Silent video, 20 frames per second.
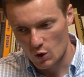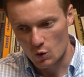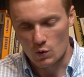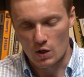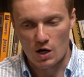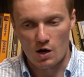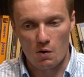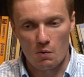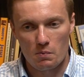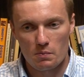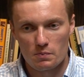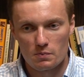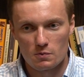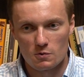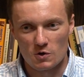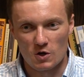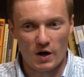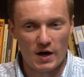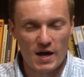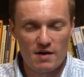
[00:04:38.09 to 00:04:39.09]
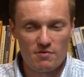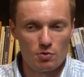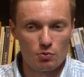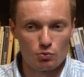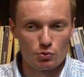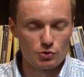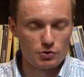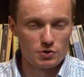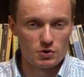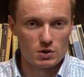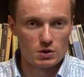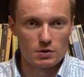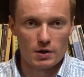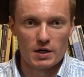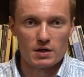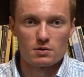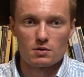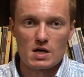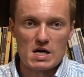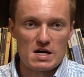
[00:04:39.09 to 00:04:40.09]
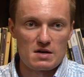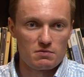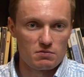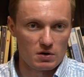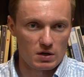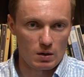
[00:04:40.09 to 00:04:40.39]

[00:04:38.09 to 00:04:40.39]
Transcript: well, you know, I have a really great life.